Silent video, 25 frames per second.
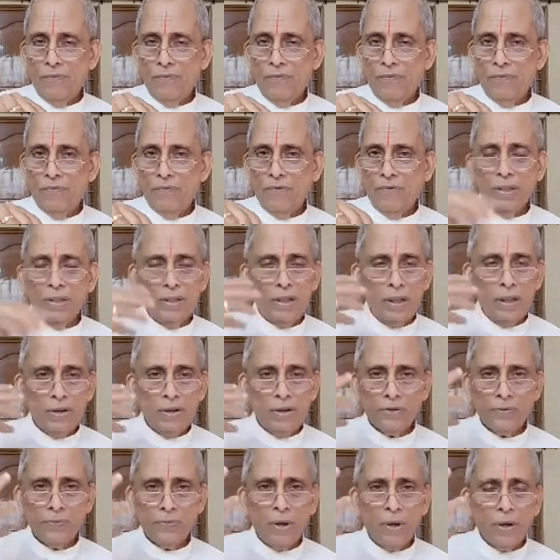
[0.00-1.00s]
When there is
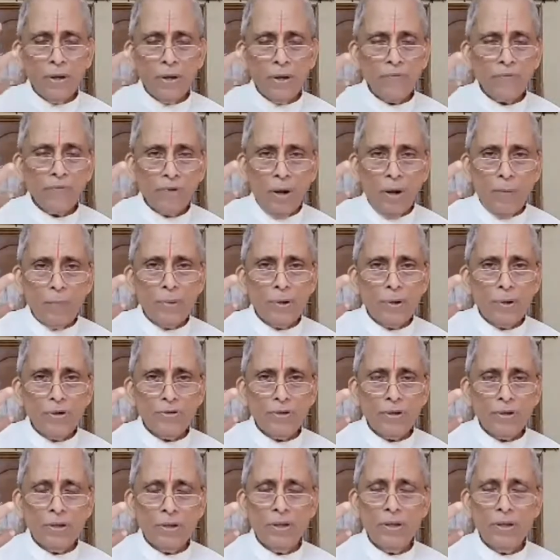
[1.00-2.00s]
a spirit of
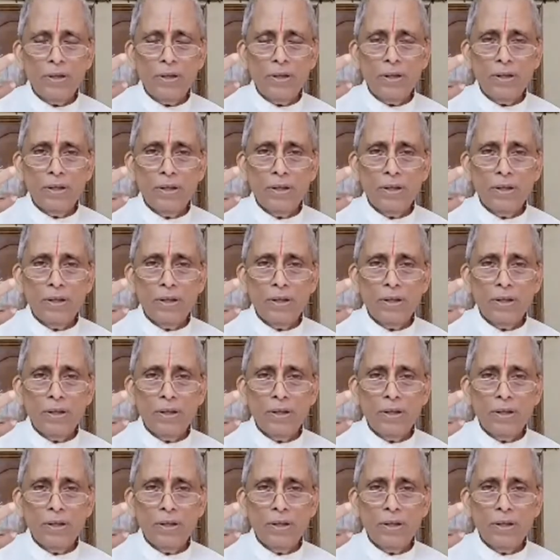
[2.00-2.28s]
competition,